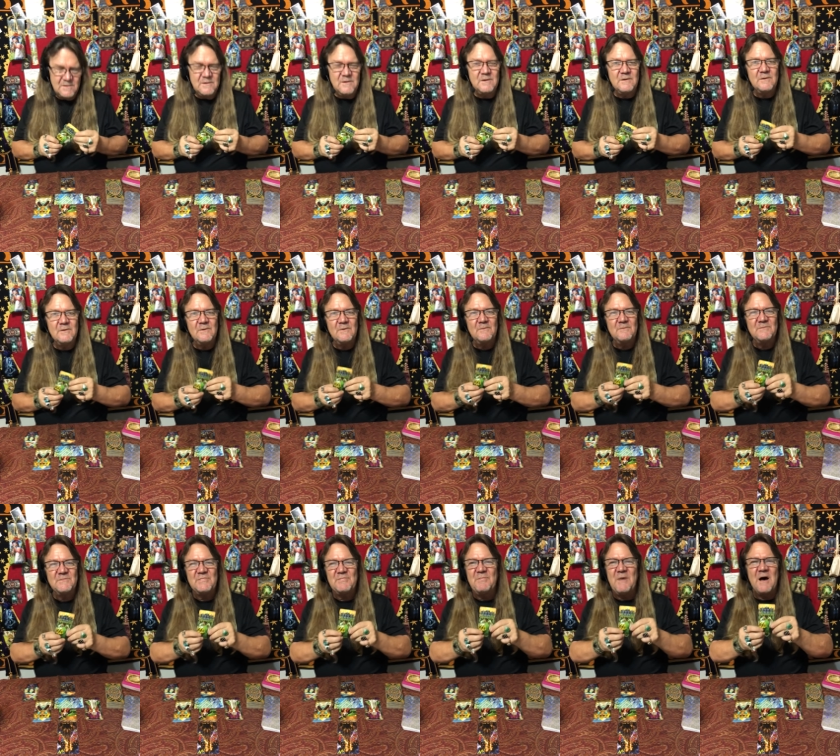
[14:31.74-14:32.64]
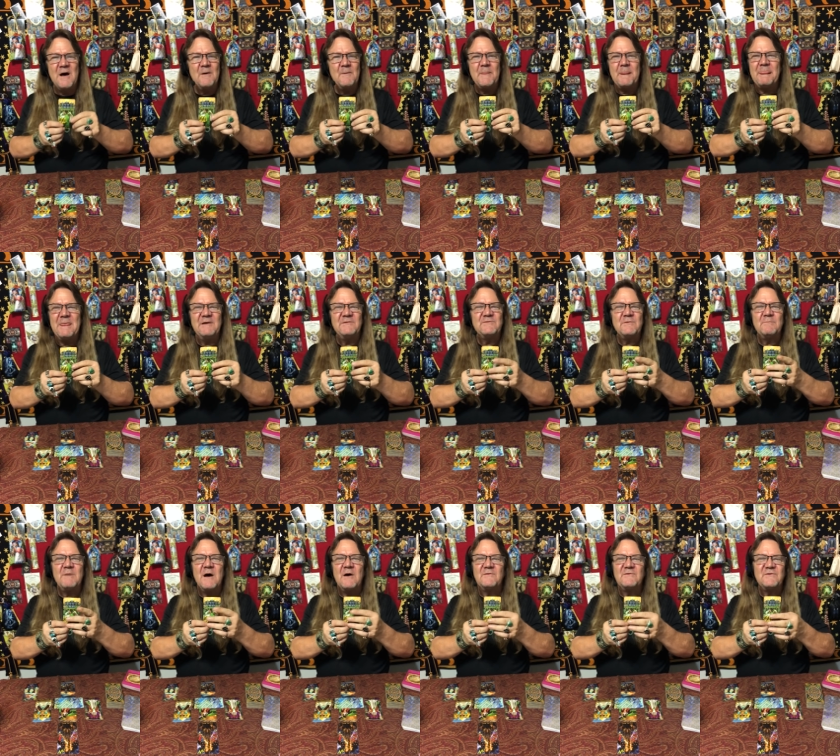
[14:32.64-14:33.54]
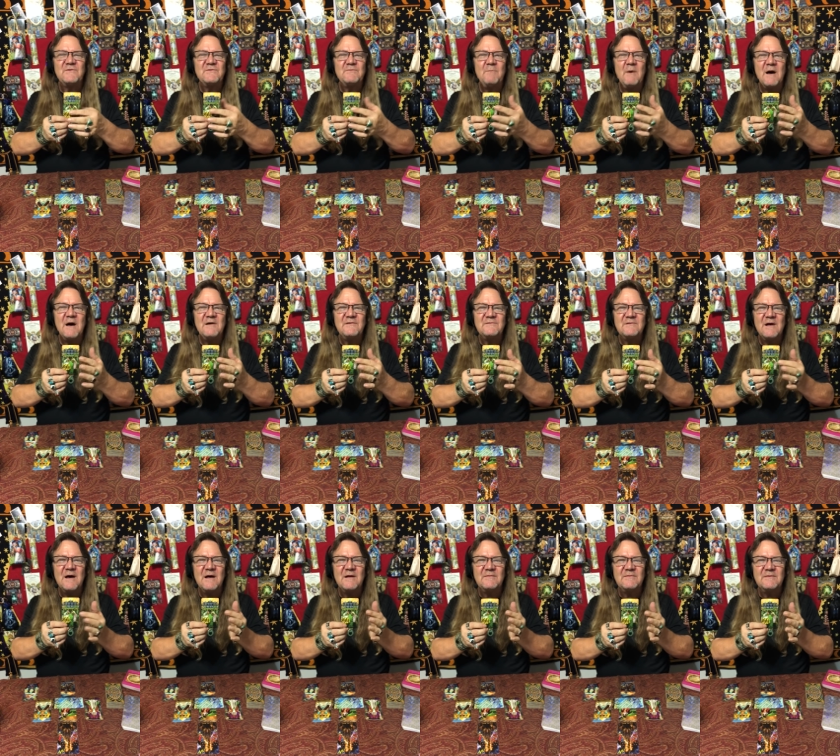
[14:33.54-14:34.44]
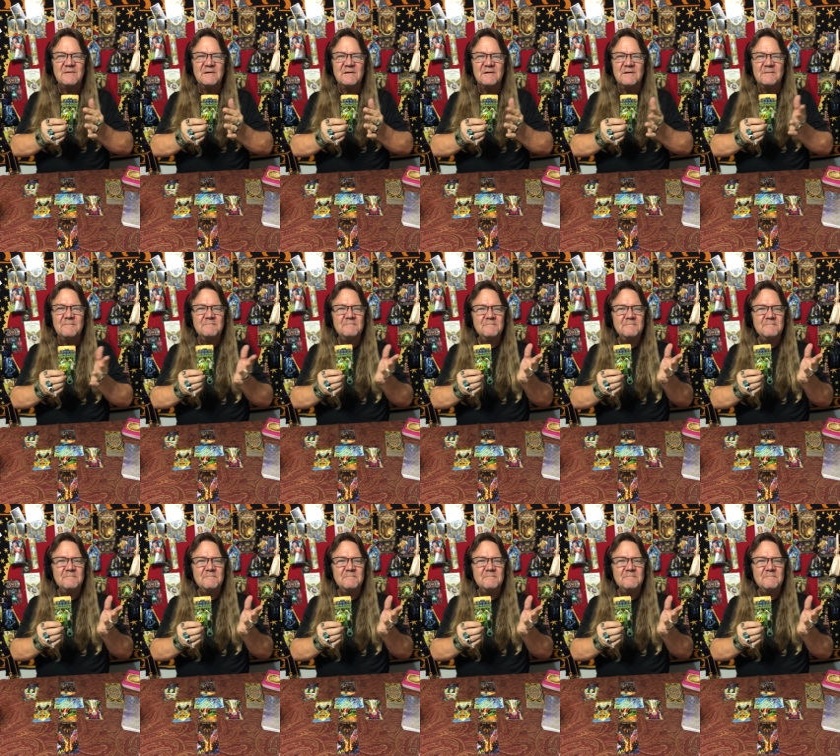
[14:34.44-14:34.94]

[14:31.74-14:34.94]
You know, but it's about despise not the